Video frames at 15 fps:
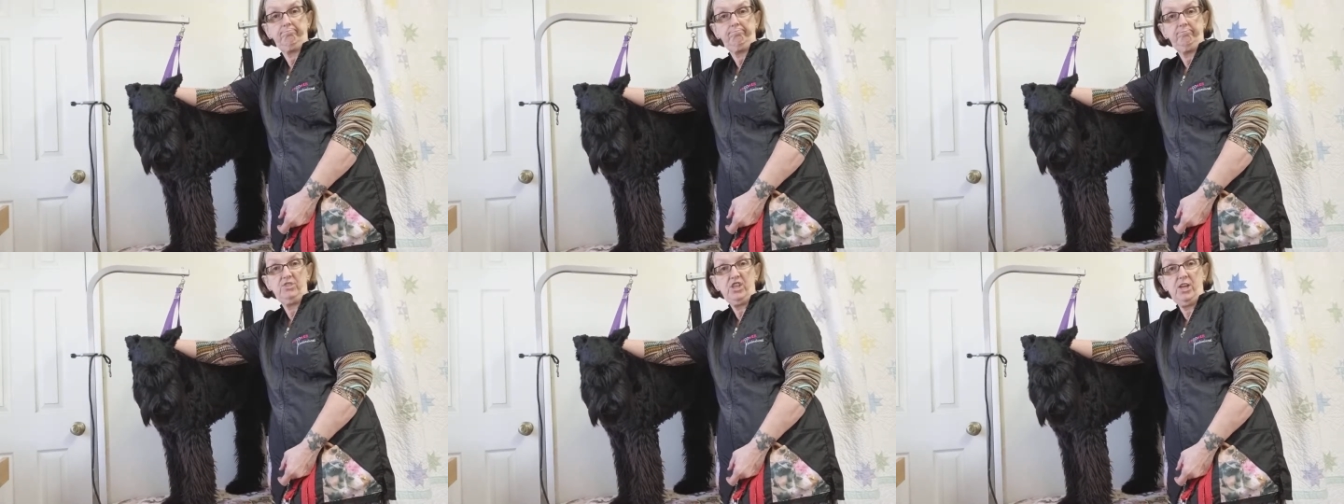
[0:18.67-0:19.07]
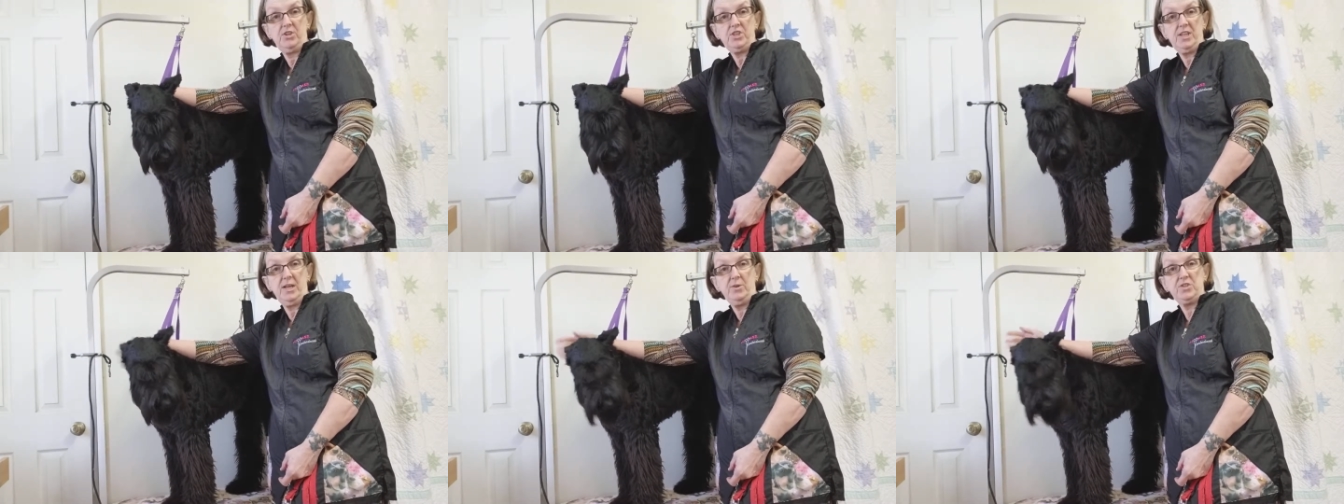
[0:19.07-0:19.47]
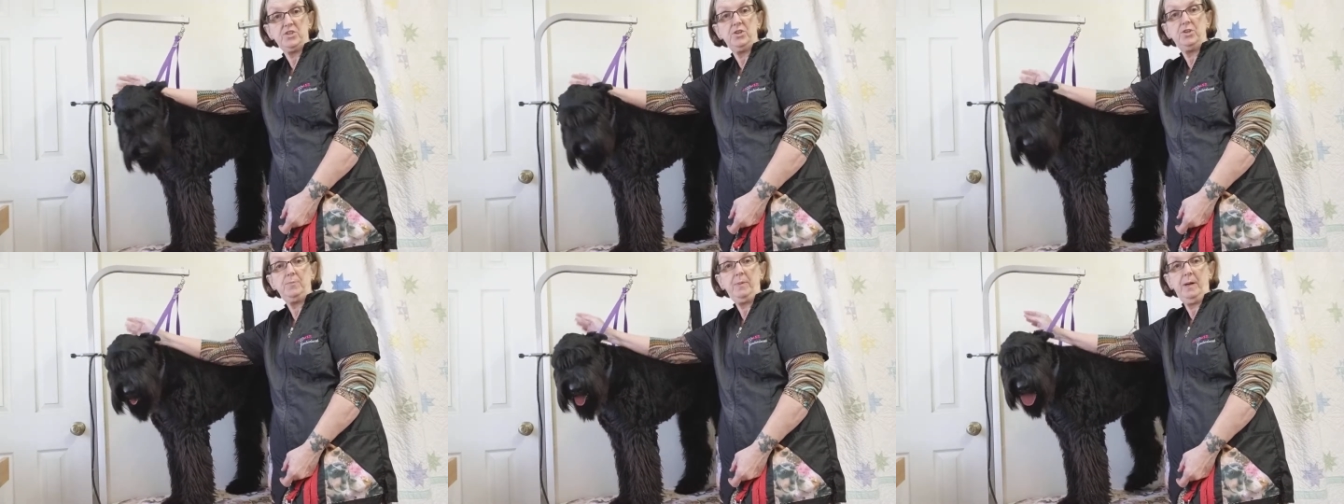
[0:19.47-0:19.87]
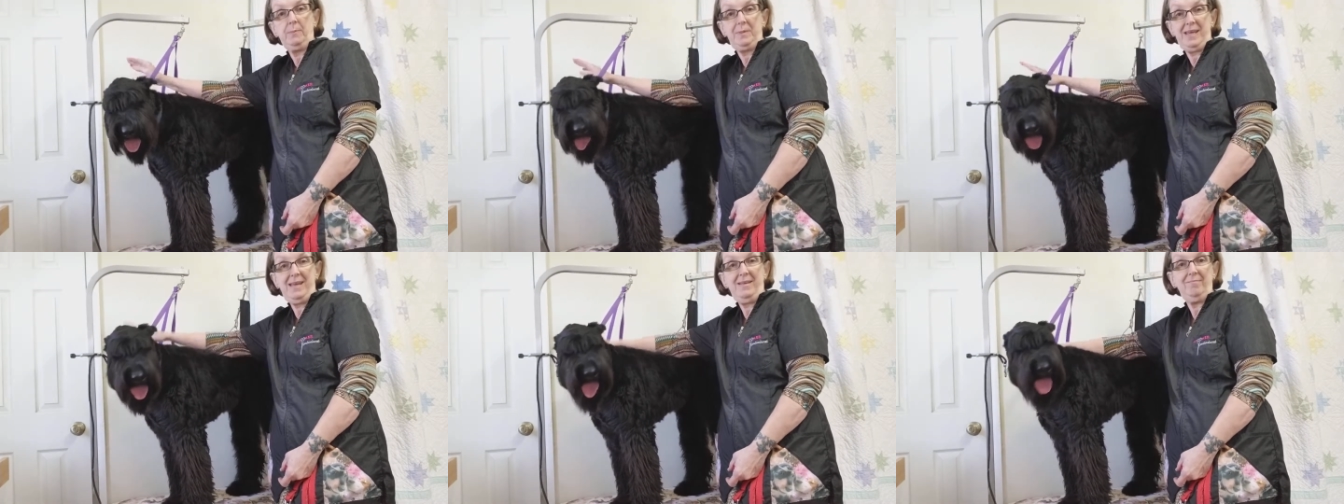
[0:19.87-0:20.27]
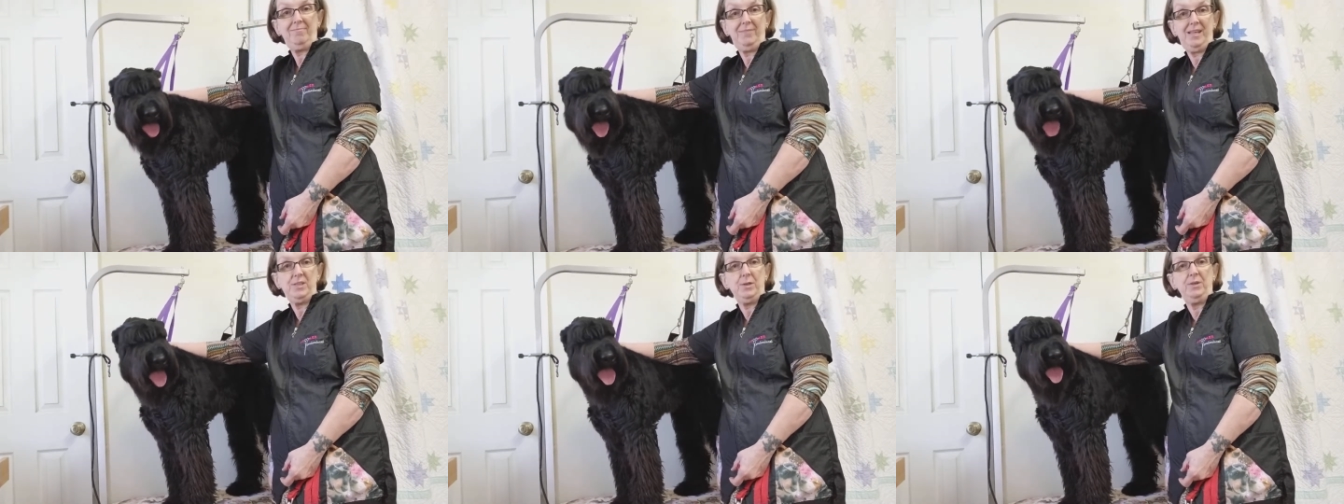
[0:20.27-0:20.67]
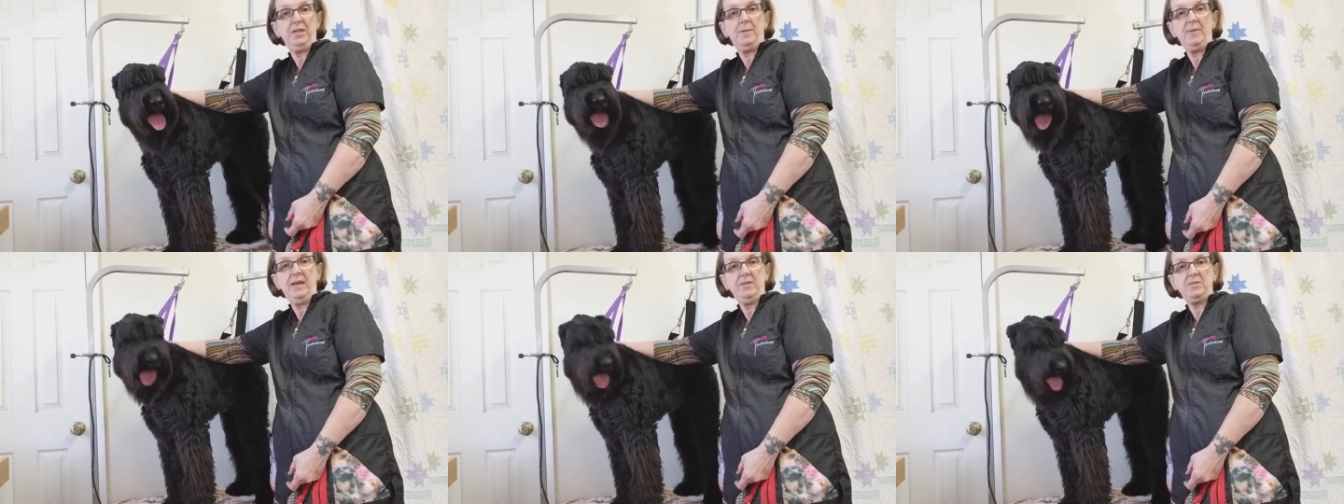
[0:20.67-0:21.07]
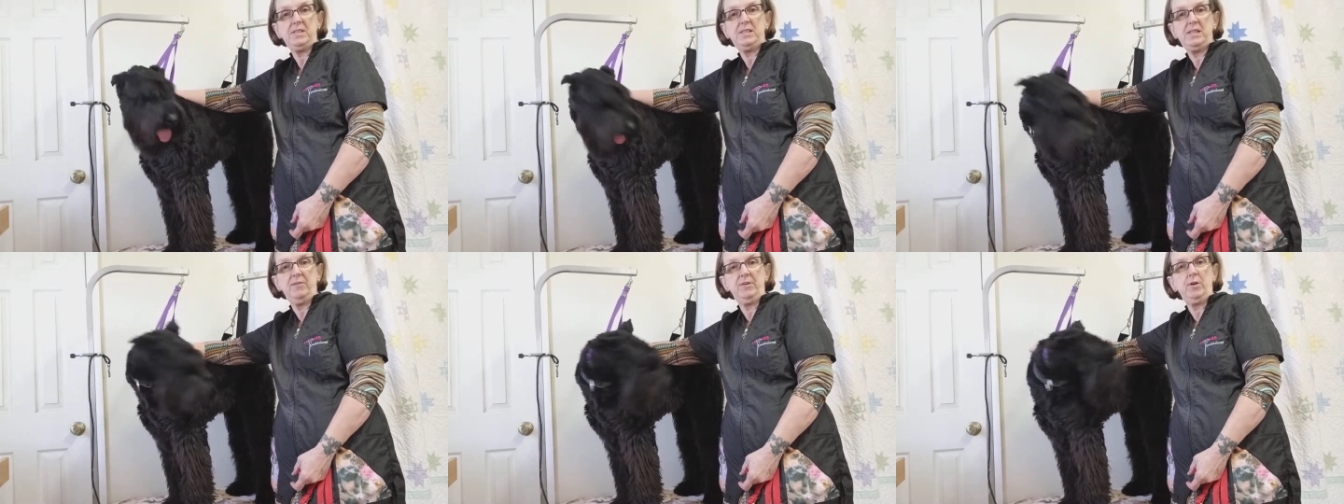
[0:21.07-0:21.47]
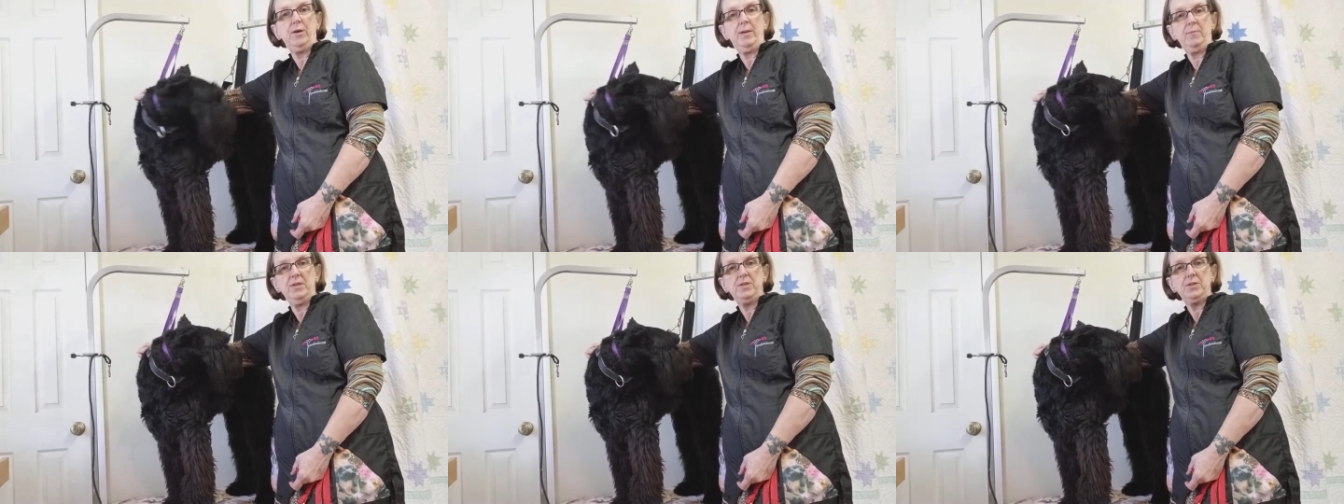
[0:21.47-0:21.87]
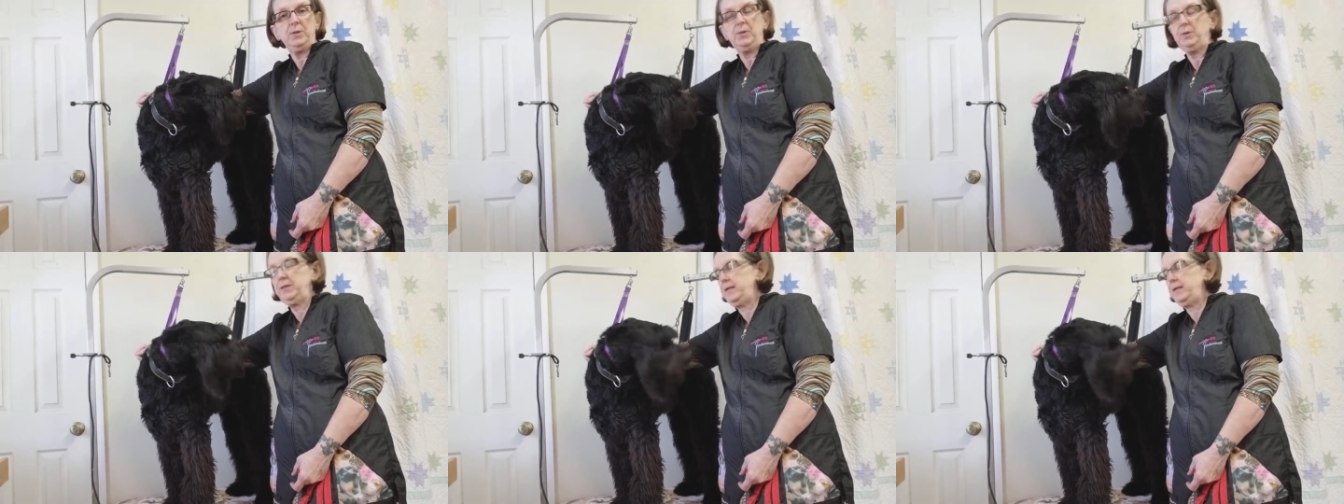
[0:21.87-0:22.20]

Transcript: Giant Schnauzer puppy. He's only about 7 or 8 months old,